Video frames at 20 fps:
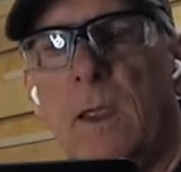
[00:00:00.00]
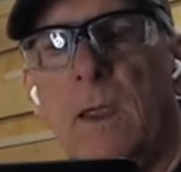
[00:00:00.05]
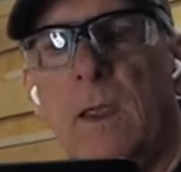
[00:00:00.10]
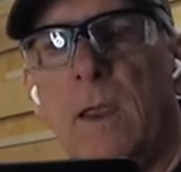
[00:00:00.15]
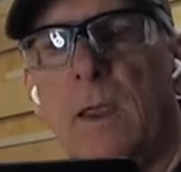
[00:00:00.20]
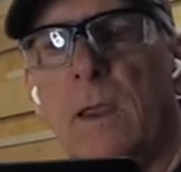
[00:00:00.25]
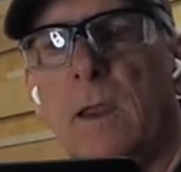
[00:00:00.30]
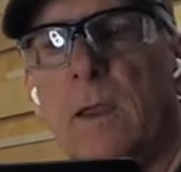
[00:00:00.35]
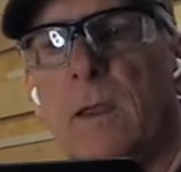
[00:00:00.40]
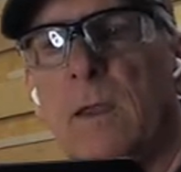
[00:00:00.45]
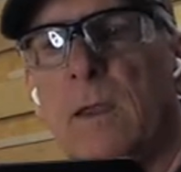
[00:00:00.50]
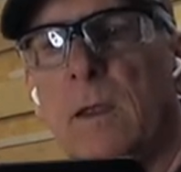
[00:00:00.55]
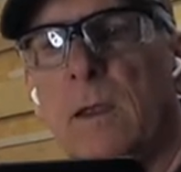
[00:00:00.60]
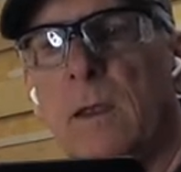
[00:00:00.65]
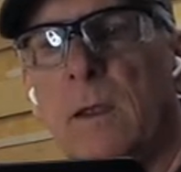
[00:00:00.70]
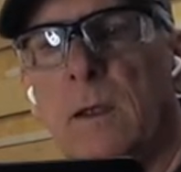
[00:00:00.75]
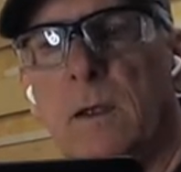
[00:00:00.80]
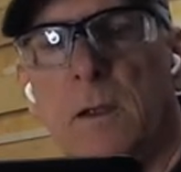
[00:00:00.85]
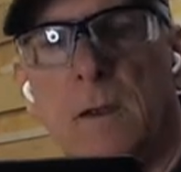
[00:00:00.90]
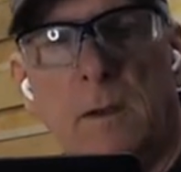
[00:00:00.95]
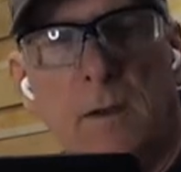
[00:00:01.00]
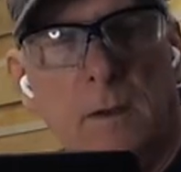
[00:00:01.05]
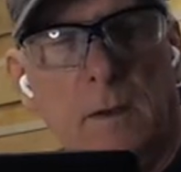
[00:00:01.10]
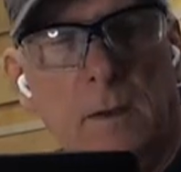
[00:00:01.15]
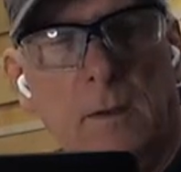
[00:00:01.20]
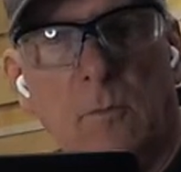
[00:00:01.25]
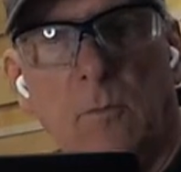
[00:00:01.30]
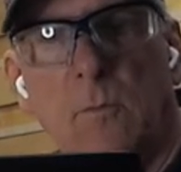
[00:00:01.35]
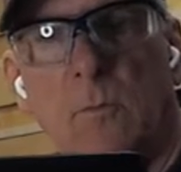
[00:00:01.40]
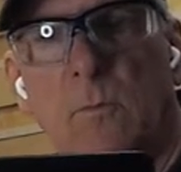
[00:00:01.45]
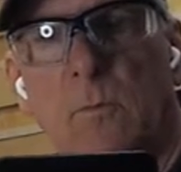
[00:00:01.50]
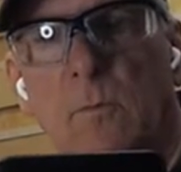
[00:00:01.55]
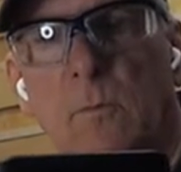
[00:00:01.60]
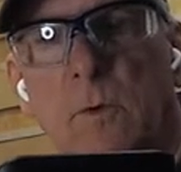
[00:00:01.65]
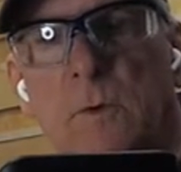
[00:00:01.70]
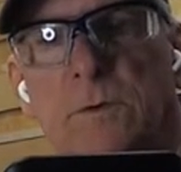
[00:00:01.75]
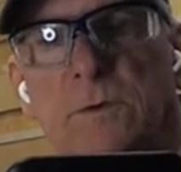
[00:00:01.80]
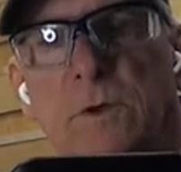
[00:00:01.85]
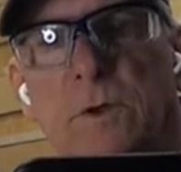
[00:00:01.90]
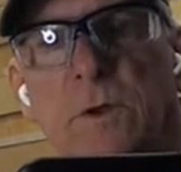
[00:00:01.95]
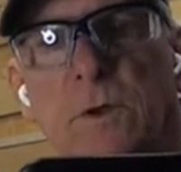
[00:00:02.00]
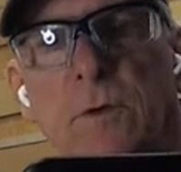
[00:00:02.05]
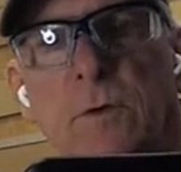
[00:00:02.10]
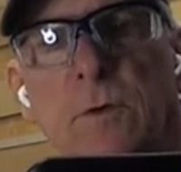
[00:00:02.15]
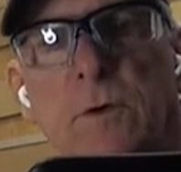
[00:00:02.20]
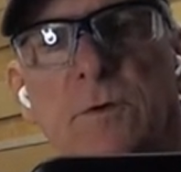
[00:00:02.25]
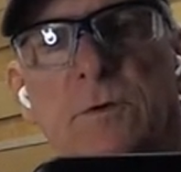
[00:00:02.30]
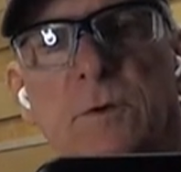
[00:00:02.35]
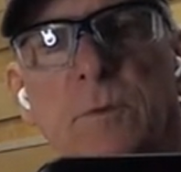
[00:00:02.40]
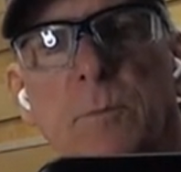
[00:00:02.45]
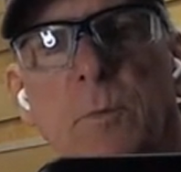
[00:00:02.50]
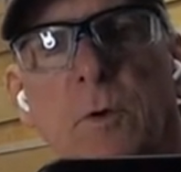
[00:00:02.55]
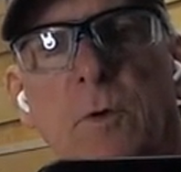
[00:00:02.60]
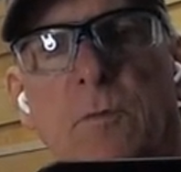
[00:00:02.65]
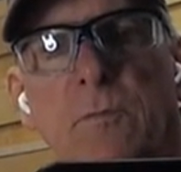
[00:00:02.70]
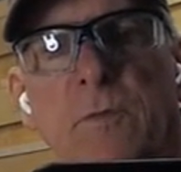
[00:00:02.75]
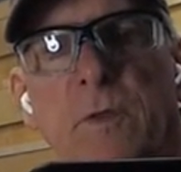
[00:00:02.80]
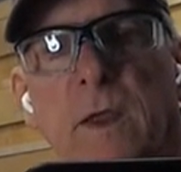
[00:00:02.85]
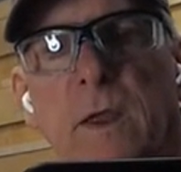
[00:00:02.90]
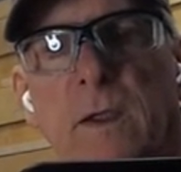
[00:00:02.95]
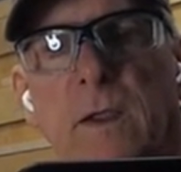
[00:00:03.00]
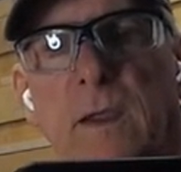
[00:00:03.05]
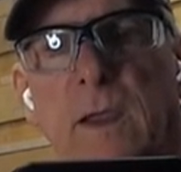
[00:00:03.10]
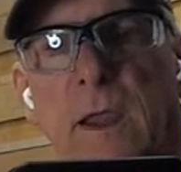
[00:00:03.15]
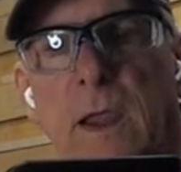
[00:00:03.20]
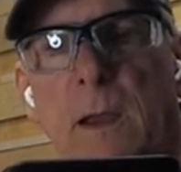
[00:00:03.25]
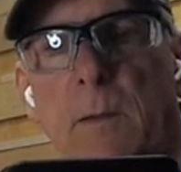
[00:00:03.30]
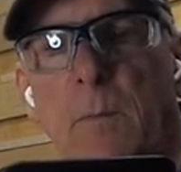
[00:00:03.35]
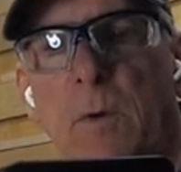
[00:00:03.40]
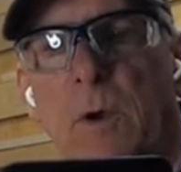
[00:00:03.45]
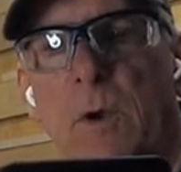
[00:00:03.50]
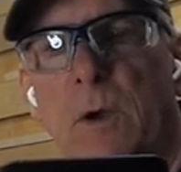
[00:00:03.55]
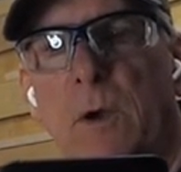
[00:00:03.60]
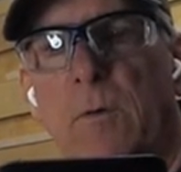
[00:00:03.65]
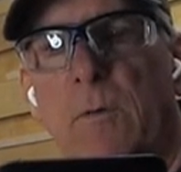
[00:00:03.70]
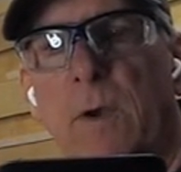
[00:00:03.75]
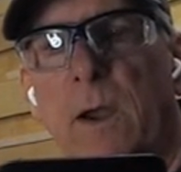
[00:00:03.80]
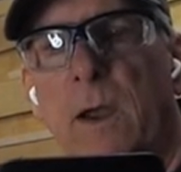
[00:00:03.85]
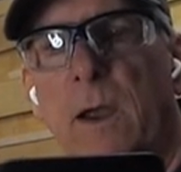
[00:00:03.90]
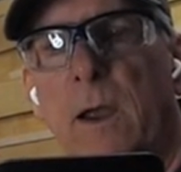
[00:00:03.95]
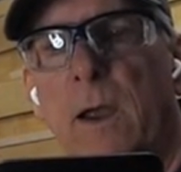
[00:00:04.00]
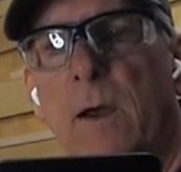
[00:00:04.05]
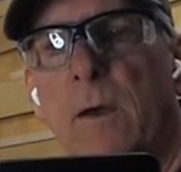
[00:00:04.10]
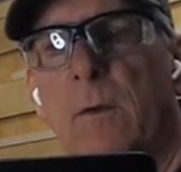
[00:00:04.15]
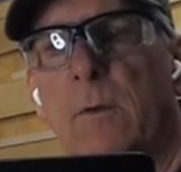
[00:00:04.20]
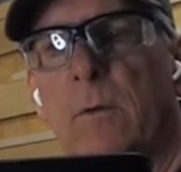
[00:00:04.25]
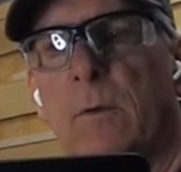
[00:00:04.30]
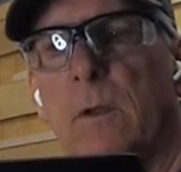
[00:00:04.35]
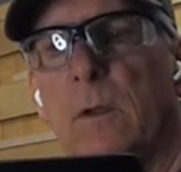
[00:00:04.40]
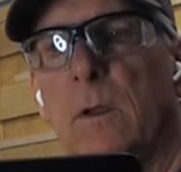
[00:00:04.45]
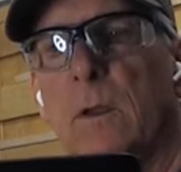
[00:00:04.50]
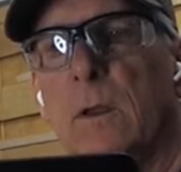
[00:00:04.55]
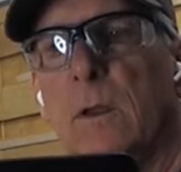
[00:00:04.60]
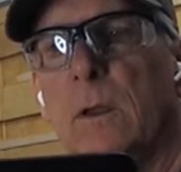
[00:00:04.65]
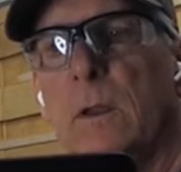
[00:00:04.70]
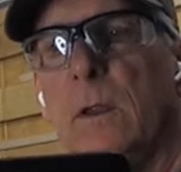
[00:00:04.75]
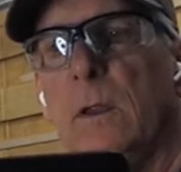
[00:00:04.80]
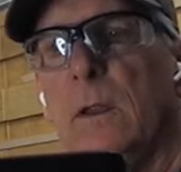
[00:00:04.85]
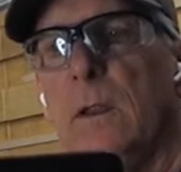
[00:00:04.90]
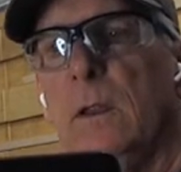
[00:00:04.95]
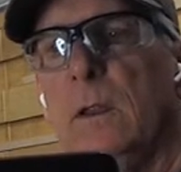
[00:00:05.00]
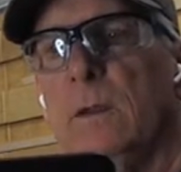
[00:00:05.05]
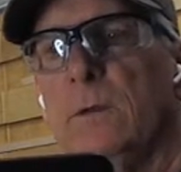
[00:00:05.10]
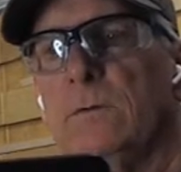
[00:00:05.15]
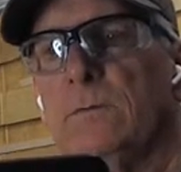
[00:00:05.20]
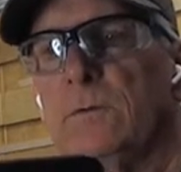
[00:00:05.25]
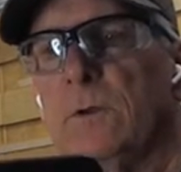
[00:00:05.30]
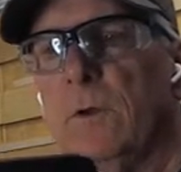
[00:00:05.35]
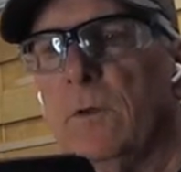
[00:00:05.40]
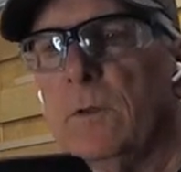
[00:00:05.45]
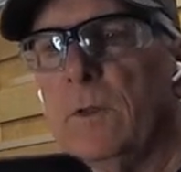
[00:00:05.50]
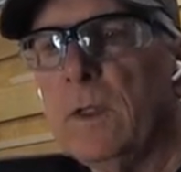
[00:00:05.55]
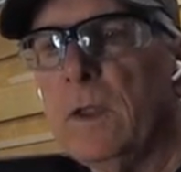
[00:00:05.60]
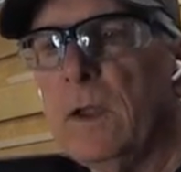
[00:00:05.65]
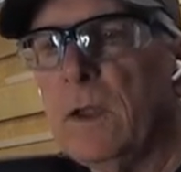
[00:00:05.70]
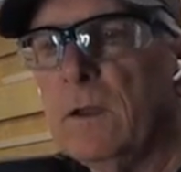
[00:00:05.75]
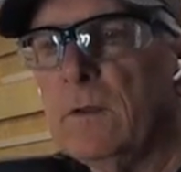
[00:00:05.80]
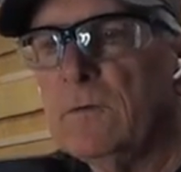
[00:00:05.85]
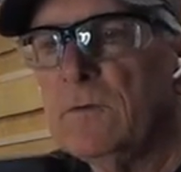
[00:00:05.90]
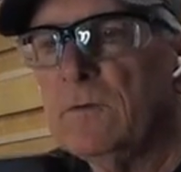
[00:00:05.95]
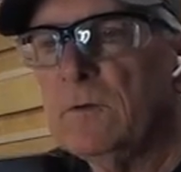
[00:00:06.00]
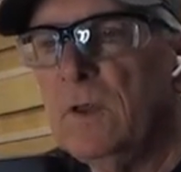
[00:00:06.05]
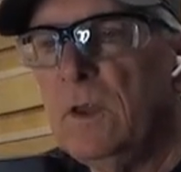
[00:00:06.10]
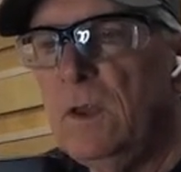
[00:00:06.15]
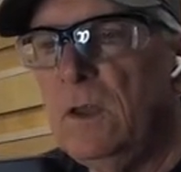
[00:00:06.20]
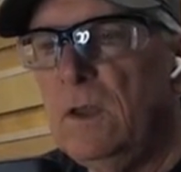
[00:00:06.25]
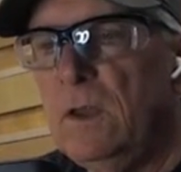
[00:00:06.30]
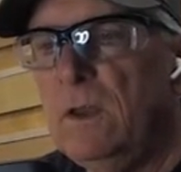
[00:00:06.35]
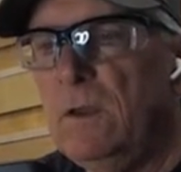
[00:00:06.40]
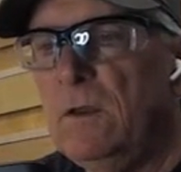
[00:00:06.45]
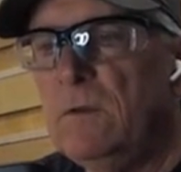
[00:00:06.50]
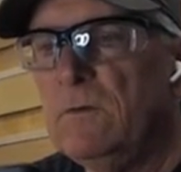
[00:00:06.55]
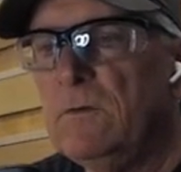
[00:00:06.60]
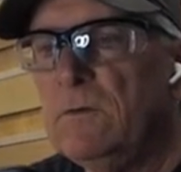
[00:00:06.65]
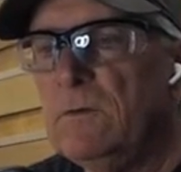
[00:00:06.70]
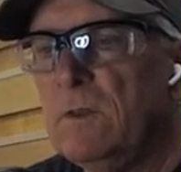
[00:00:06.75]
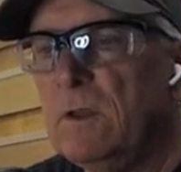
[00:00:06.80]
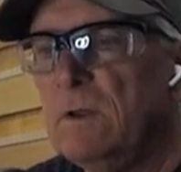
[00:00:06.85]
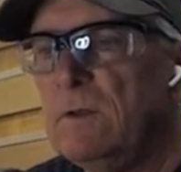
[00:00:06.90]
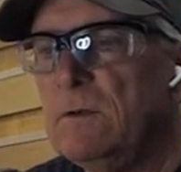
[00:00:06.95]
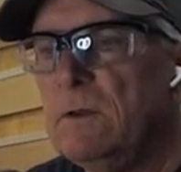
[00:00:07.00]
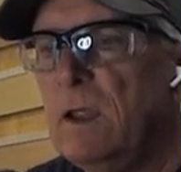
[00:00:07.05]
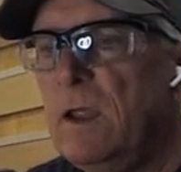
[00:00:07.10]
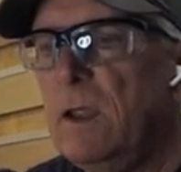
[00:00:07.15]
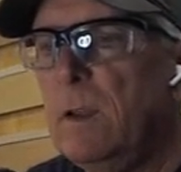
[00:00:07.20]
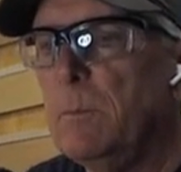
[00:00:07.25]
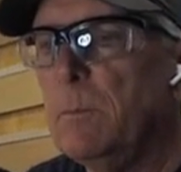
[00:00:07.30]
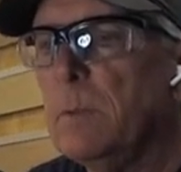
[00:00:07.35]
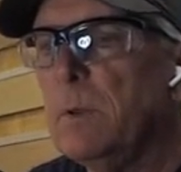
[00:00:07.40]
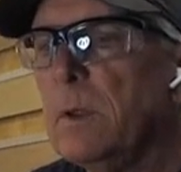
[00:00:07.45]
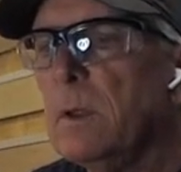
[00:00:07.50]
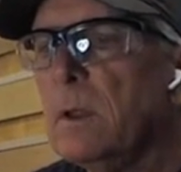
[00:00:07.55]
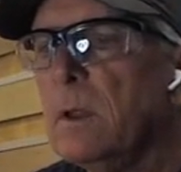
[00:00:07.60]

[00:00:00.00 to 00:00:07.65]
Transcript: And what you do is you move that camera around so that it sees the tape.